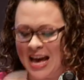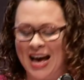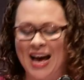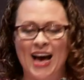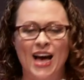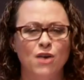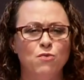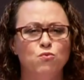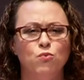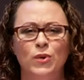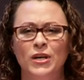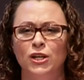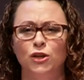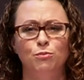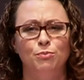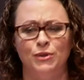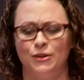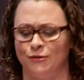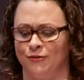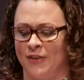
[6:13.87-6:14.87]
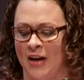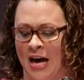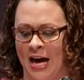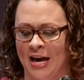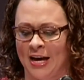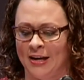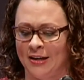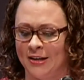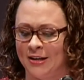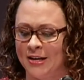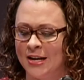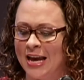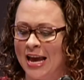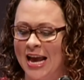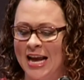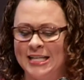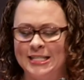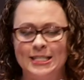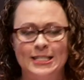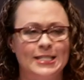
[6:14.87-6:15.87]
I will provide
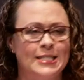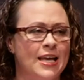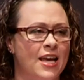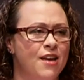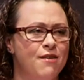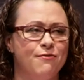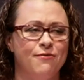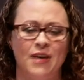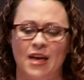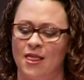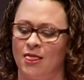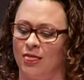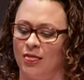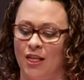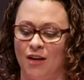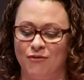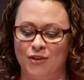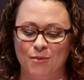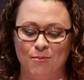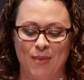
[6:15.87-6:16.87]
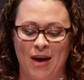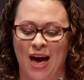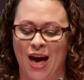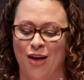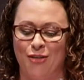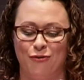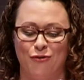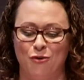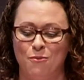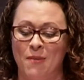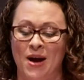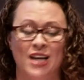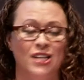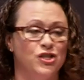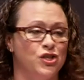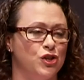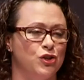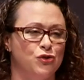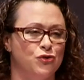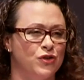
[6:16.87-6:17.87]
a safe and loving path for my
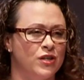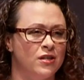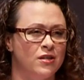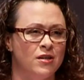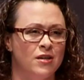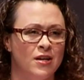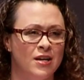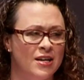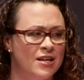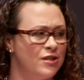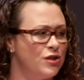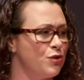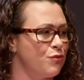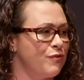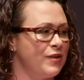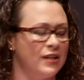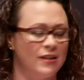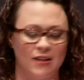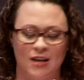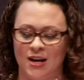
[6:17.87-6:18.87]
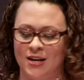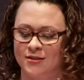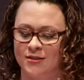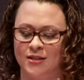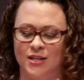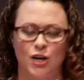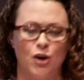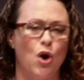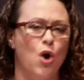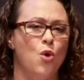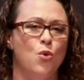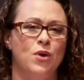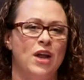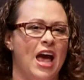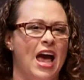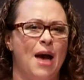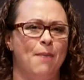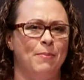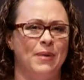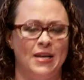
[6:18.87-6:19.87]
children to realize their own
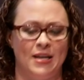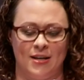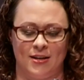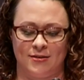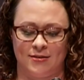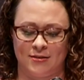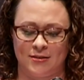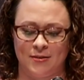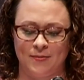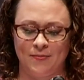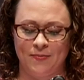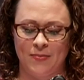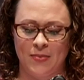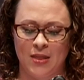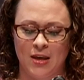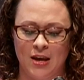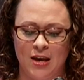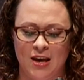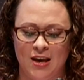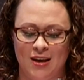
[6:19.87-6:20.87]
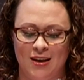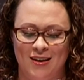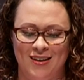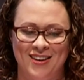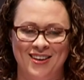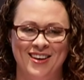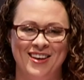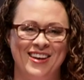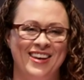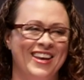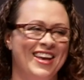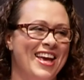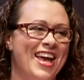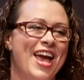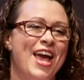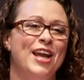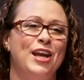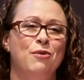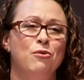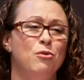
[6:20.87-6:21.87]
happiness.
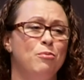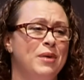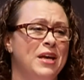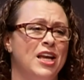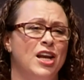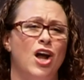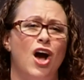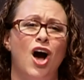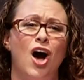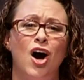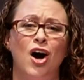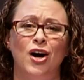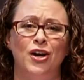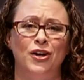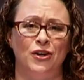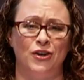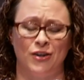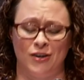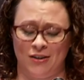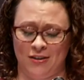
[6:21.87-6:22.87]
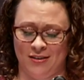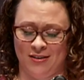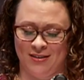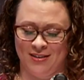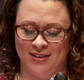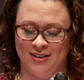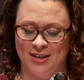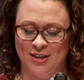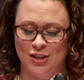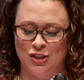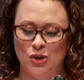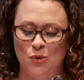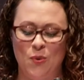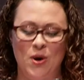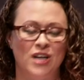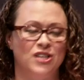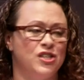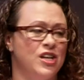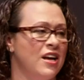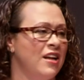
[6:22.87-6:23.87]
And it will be an honor to
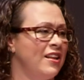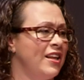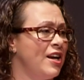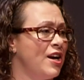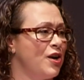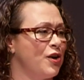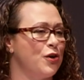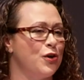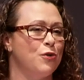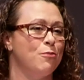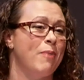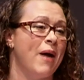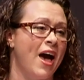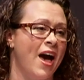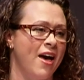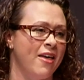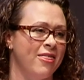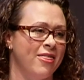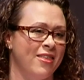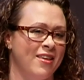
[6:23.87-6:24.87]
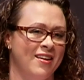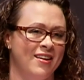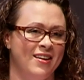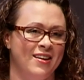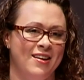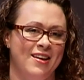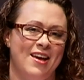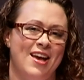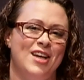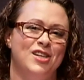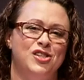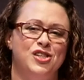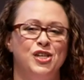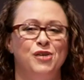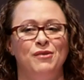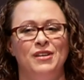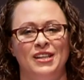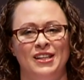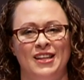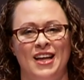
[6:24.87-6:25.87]
watch Ellie on her path as she
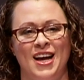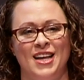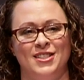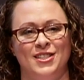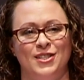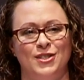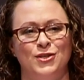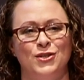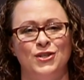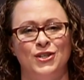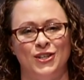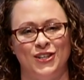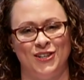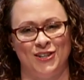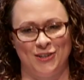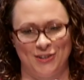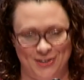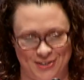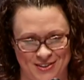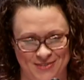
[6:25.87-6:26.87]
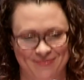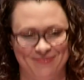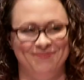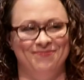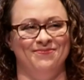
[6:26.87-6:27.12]
realizes hers.